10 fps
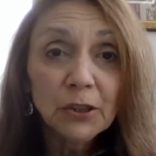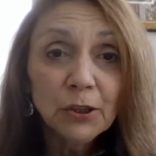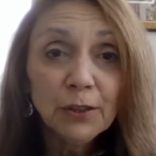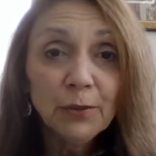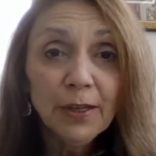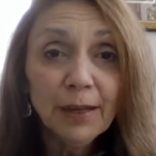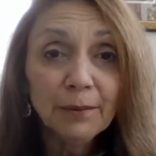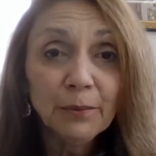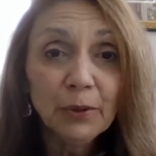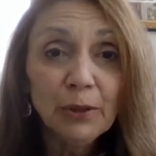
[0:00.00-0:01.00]
that you
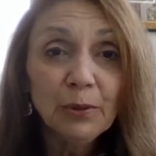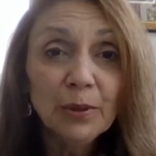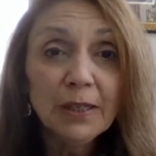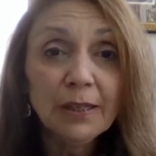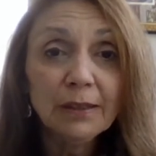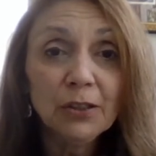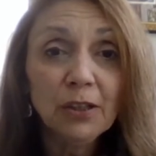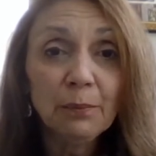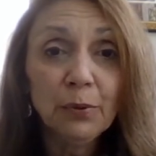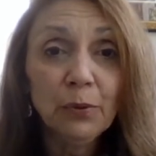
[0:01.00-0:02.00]
get when you're using a
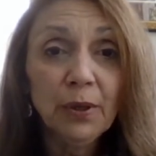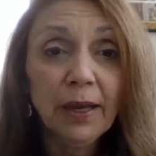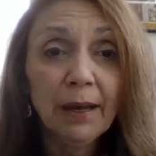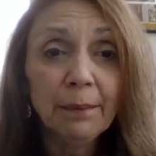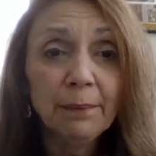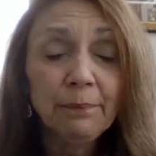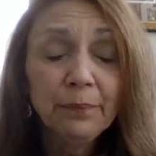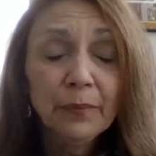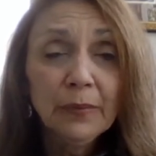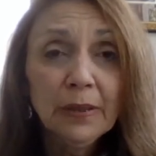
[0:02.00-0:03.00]
shampoo cap
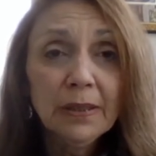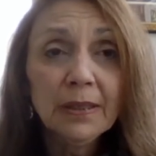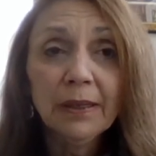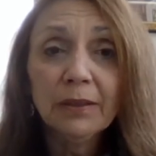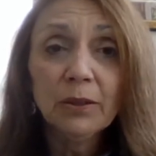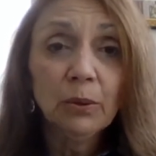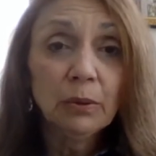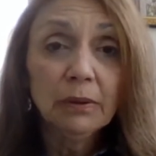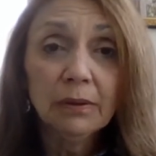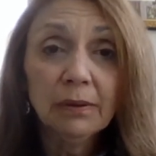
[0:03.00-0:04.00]
is like
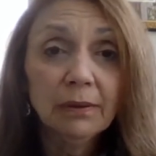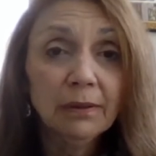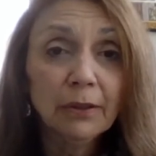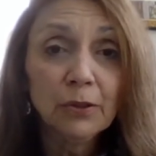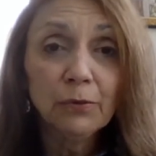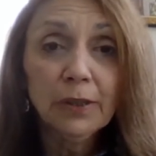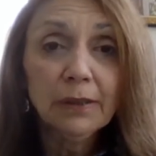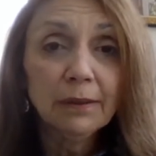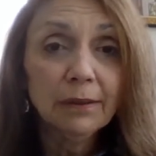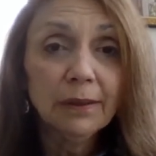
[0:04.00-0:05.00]
total luxury,
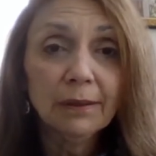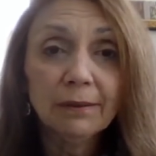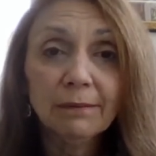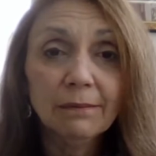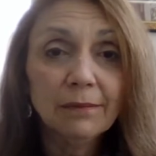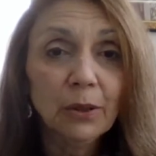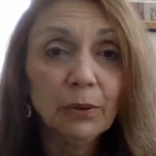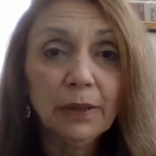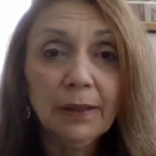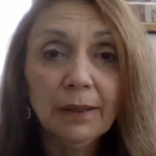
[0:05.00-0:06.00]
like
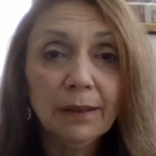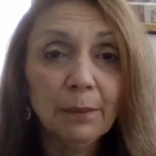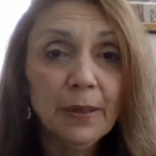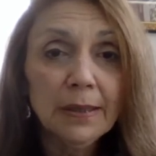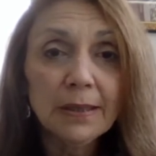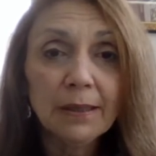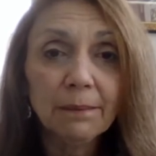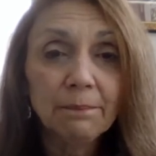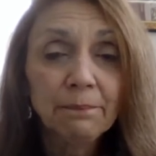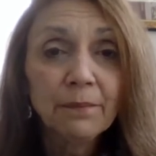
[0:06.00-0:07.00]
totally amazing.
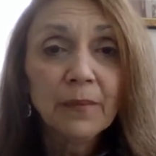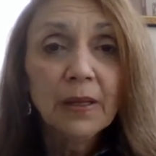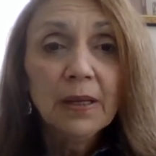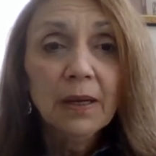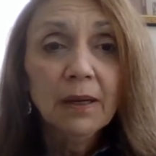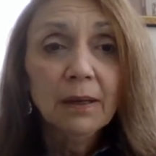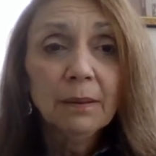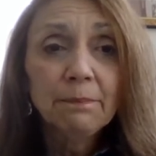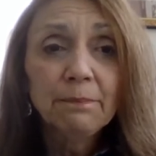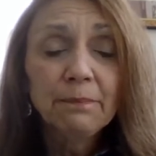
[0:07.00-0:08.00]

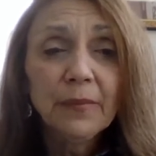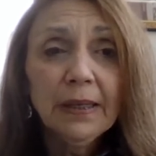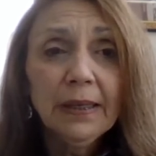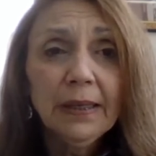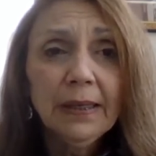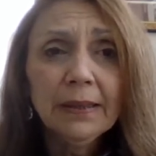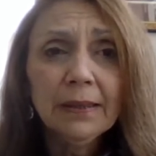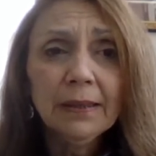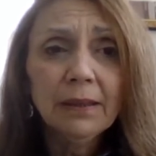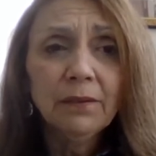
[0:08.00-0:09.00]

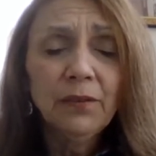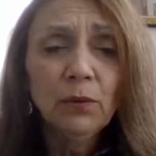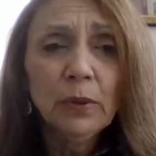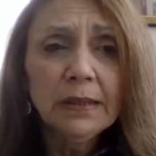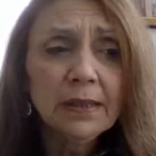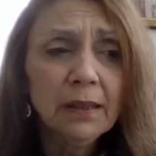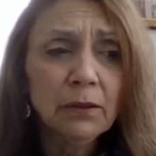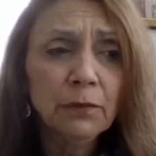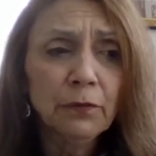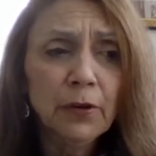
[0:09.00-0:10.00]
And if you want to tell
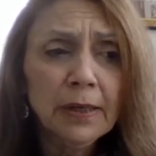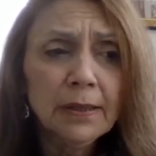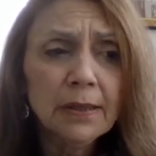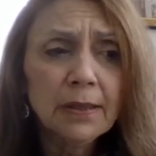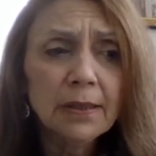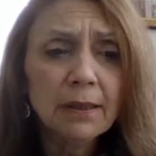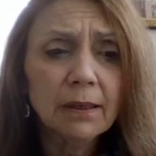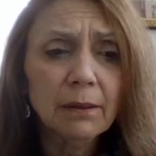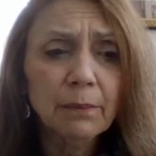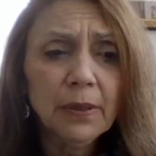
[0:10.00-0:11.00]
your friends,
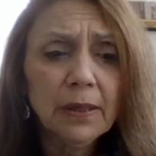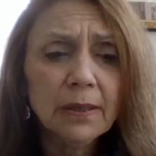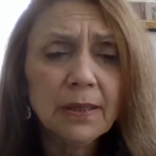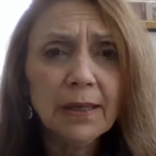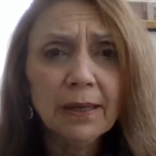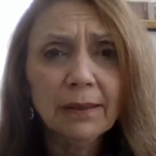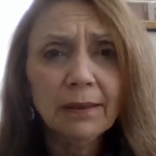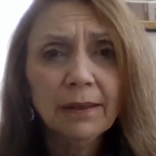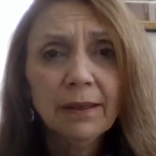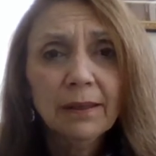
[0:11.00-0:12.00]
because again,
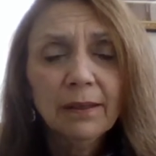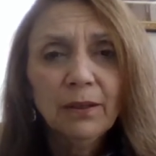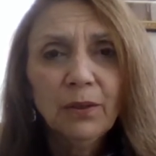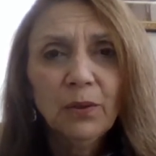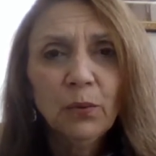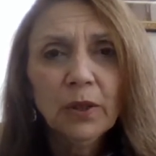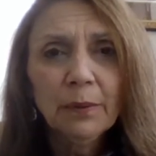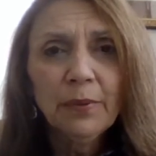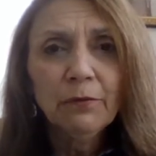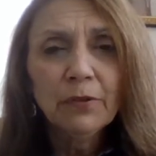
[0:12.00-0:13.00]
you want to
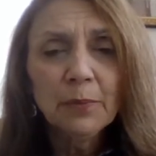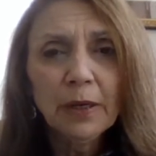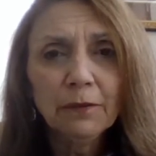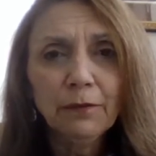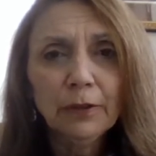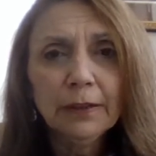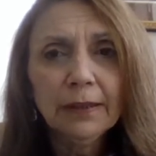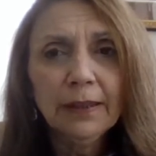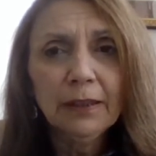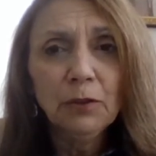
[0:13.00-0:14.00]
be respectful
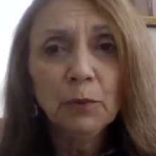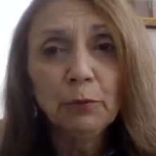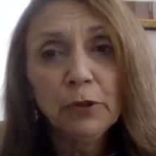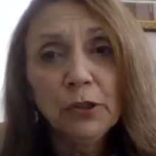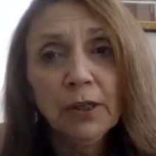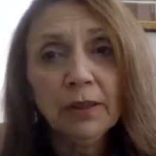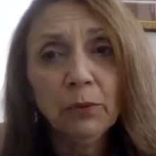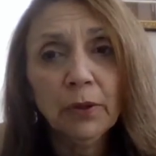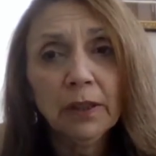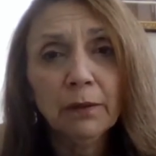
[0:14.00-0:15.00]
and you appreciate they
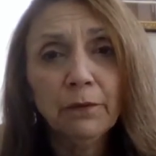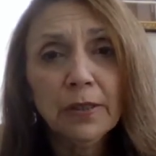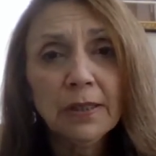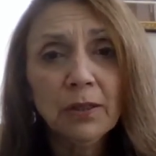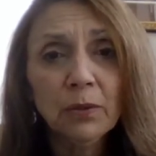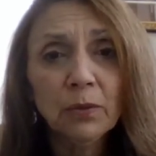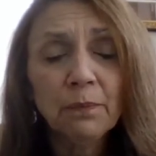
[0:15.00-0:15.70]
want to come visit you,